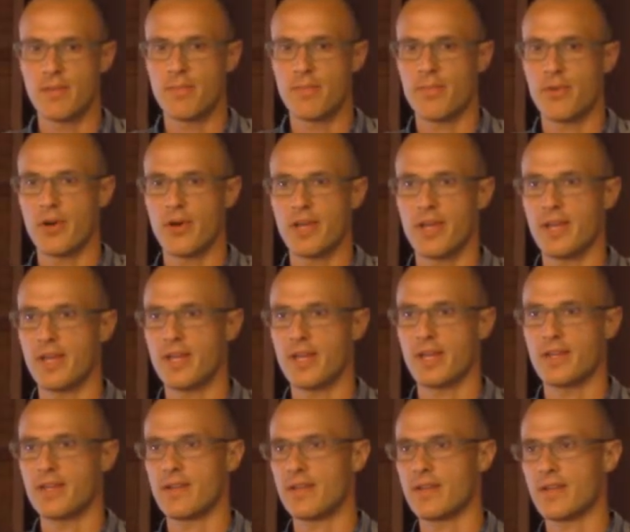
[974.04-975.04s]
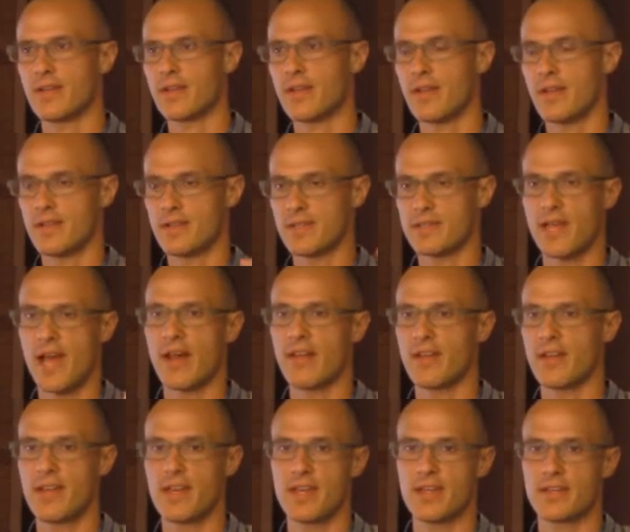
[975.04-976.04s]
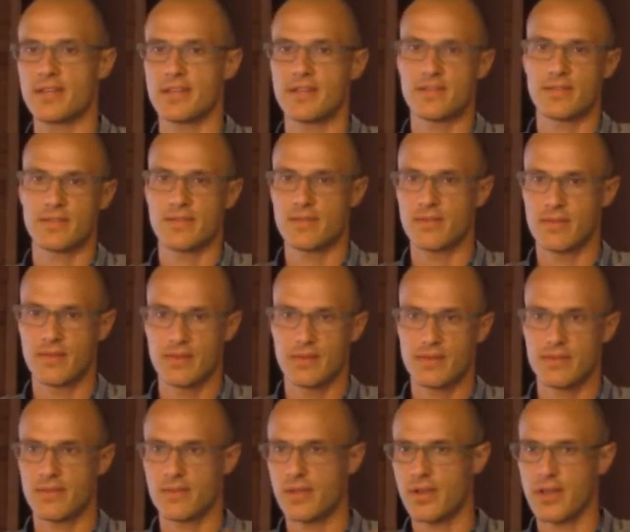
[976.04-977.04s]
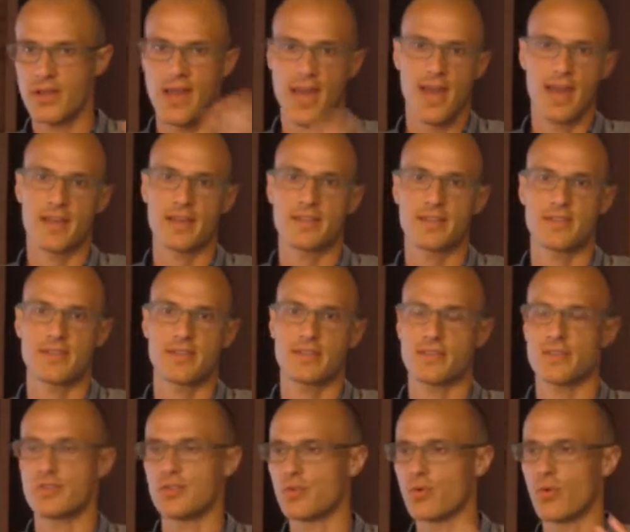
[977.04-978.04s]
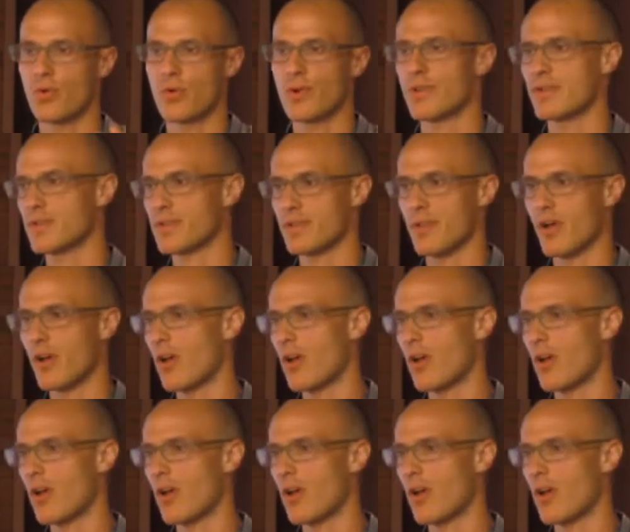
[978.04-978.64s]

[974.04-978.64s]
but it consolidates, connects, stores.